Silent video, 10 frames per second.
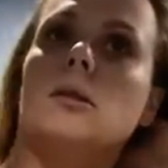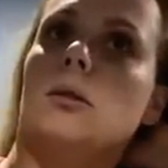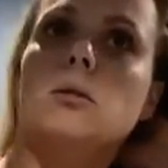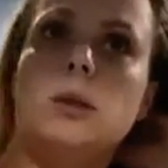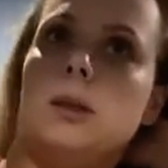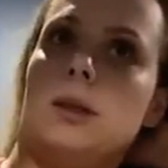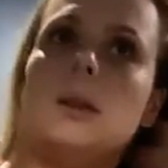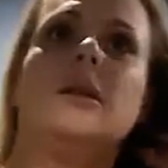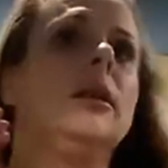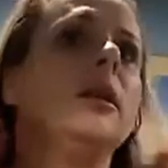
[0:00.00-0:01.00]
amazing.
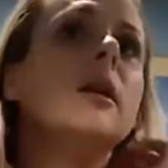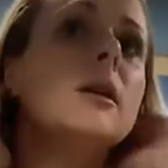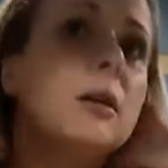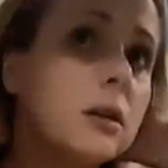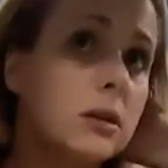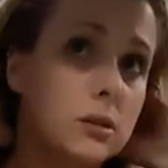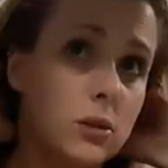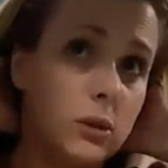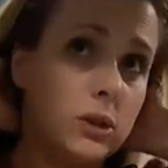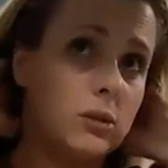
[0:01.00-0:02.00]
It's
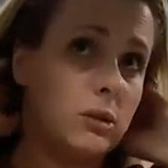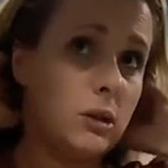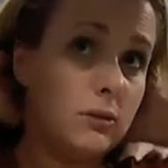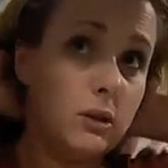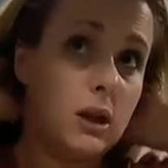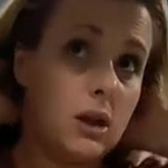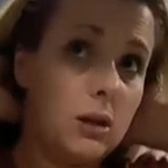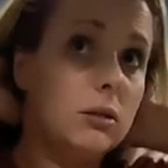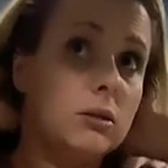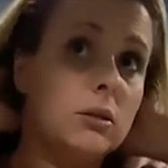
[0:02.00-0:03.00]
going to have like
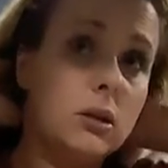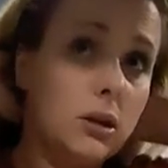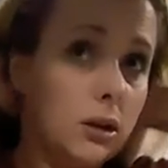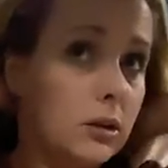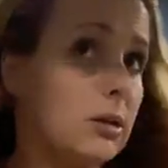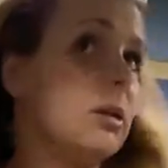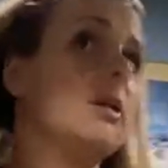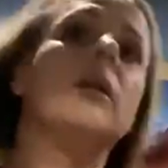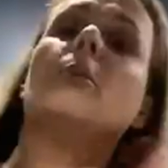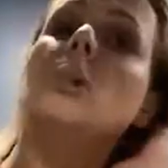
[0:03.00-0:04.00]
unclogged a
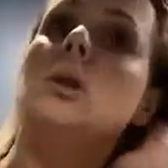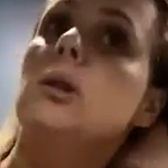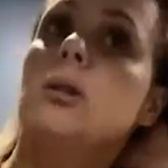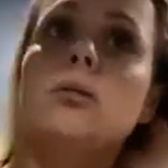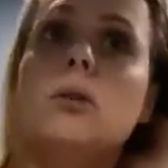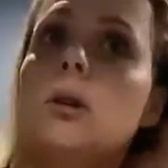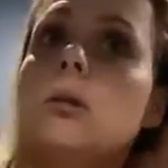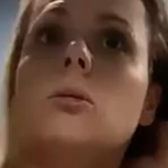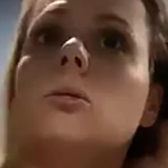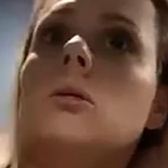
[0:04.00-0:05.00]
bunch of your
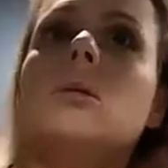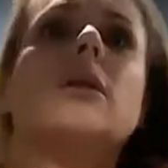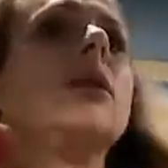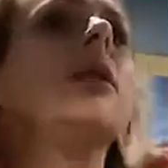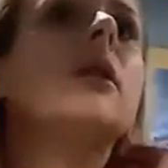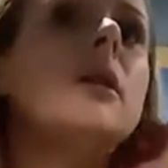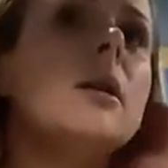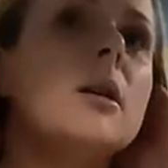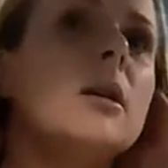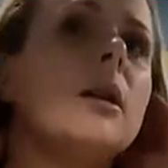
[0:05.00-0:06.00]
follicles
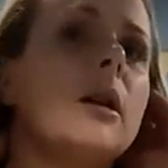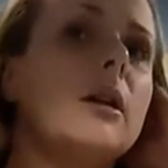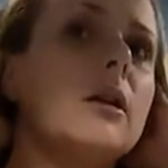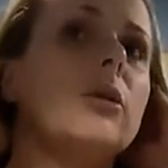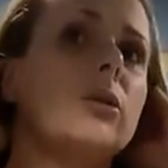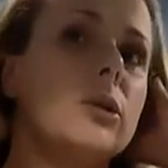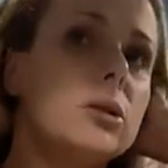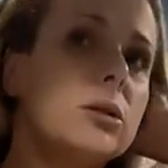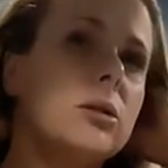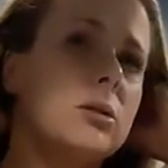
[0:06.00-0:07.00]
and nourished
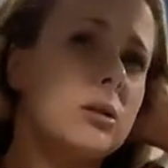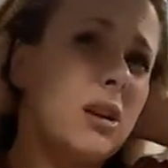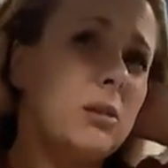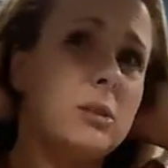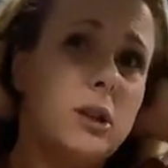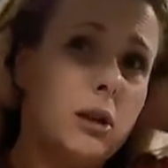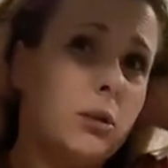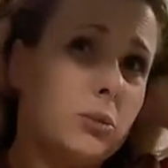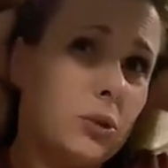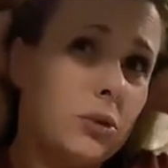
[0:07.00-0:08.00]
your scalp to help
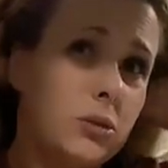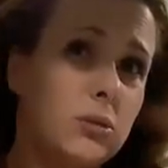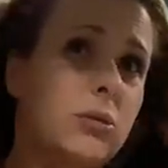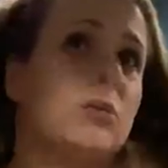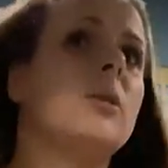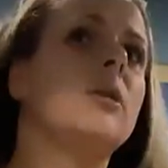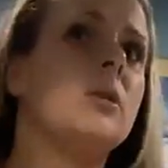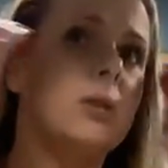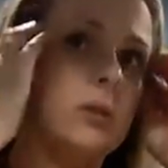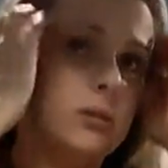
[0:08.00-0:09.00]
your own,
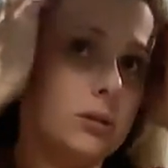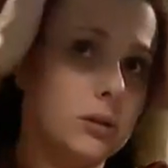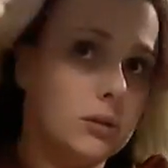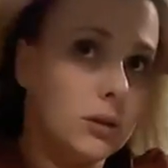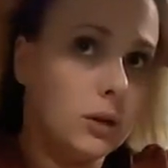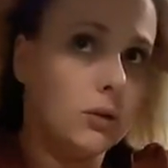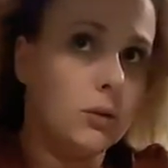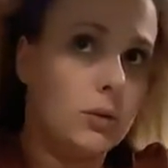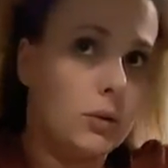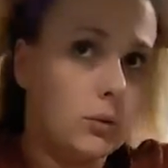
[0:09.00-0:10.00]
hair growth
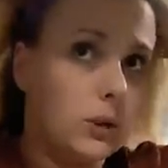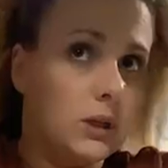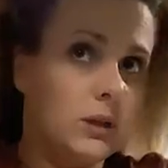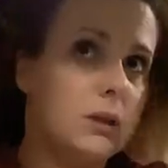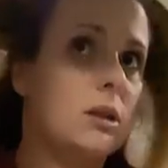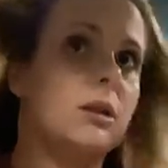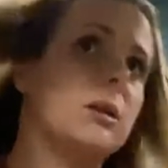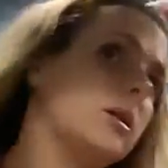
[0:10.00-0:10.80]
already that's there